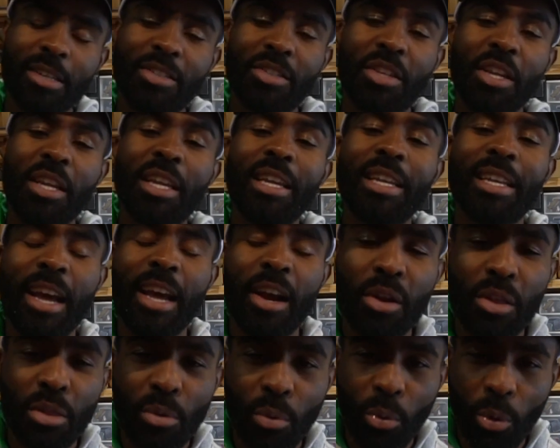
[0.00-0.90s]
stick it
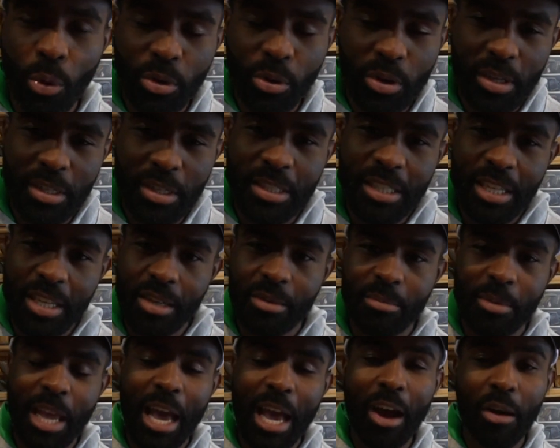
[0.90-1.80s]
down in the water, and tell
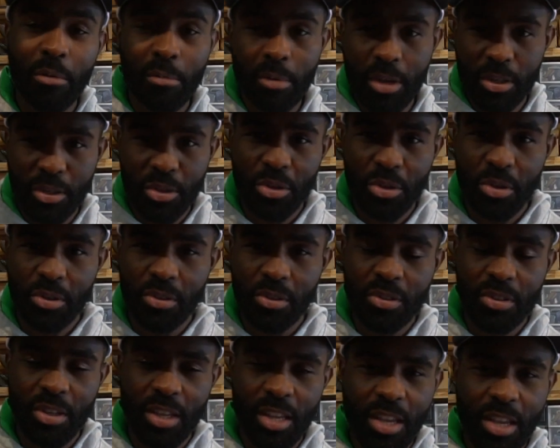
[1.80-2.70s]
me how much you can
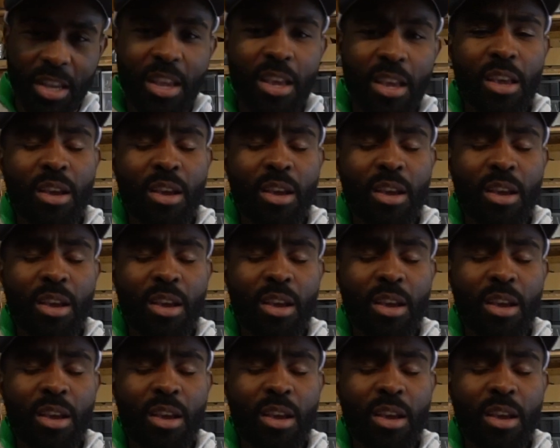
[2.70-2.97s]
see